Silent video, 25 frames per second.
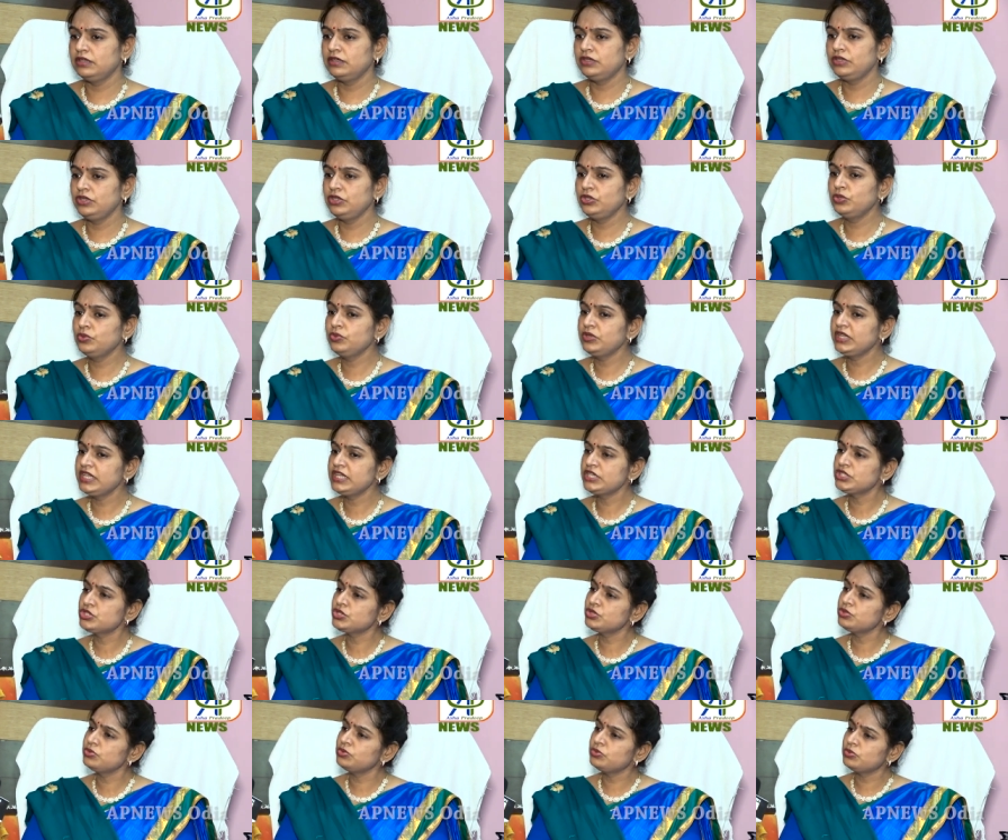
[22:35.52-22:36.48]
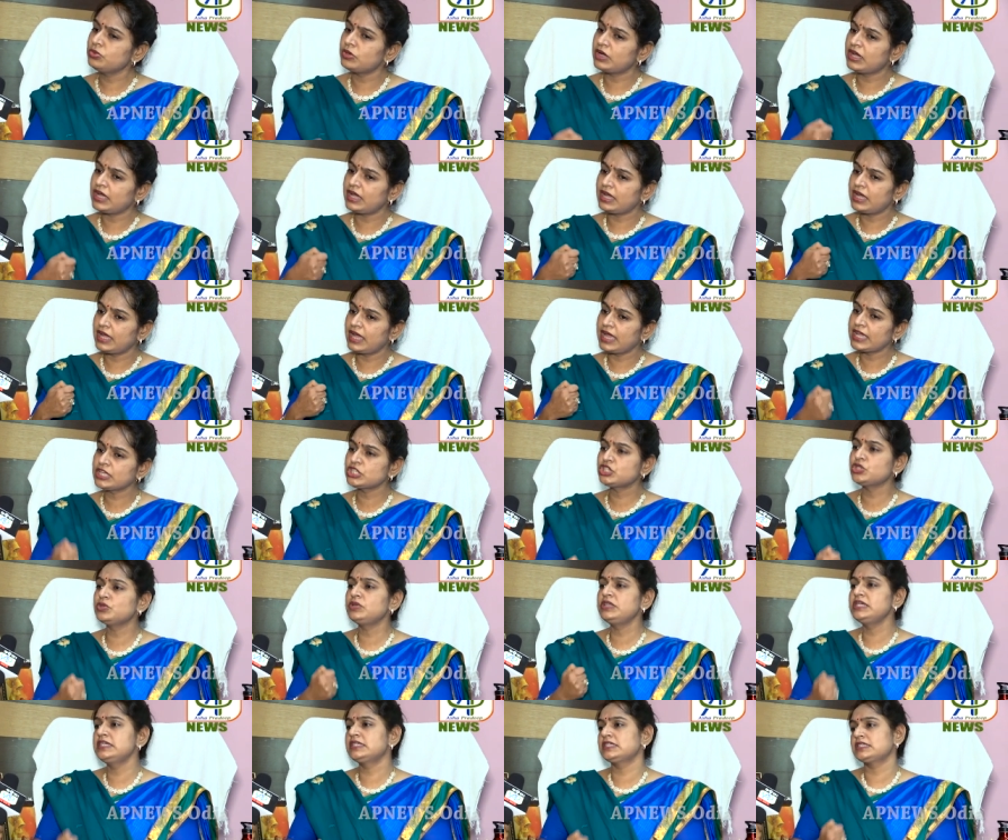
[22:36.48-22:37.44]
you need to
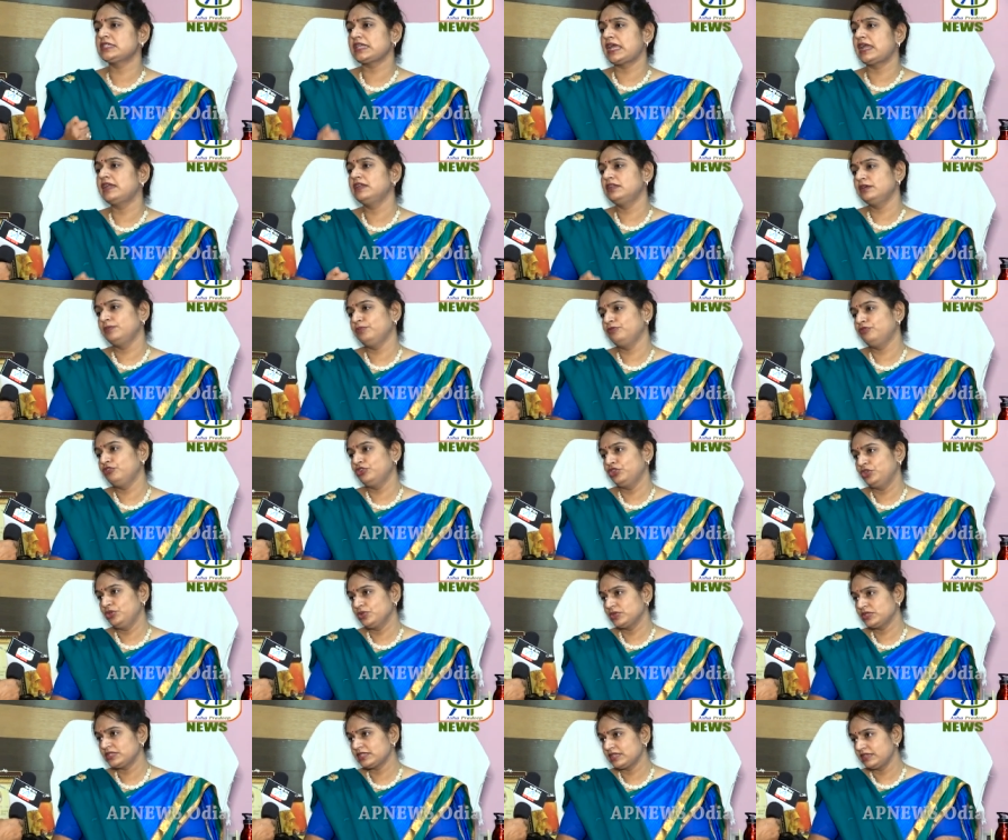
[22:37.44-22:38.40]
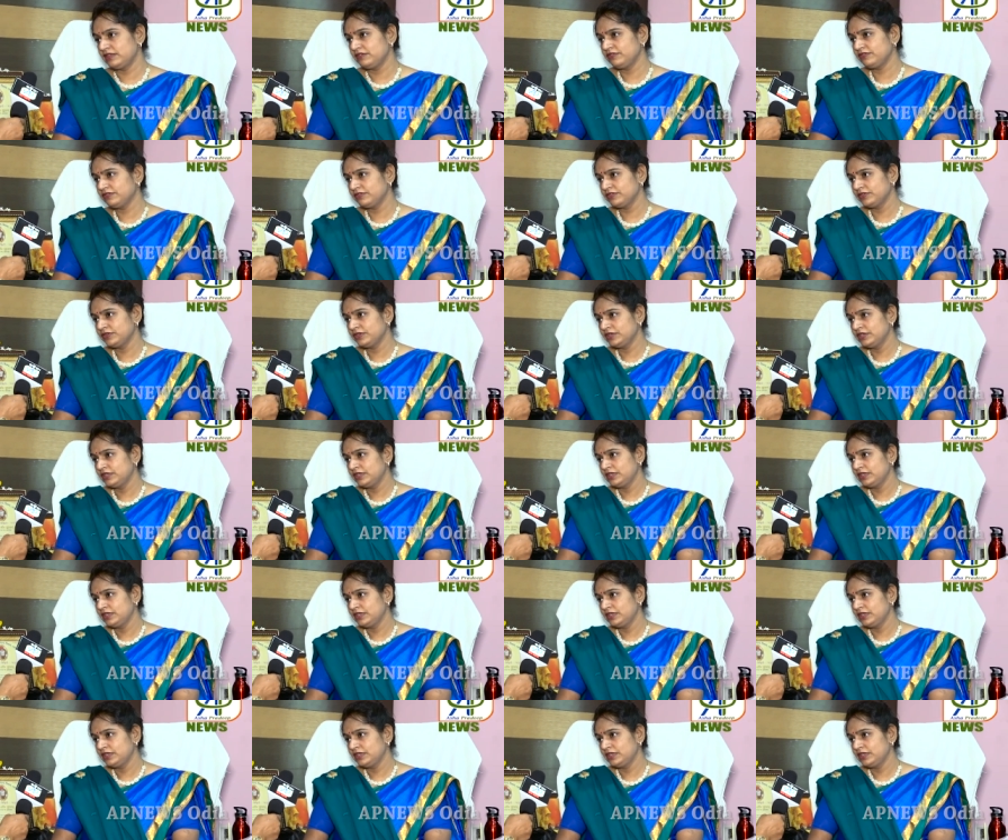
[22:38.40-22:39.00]
actually stand up for yourself.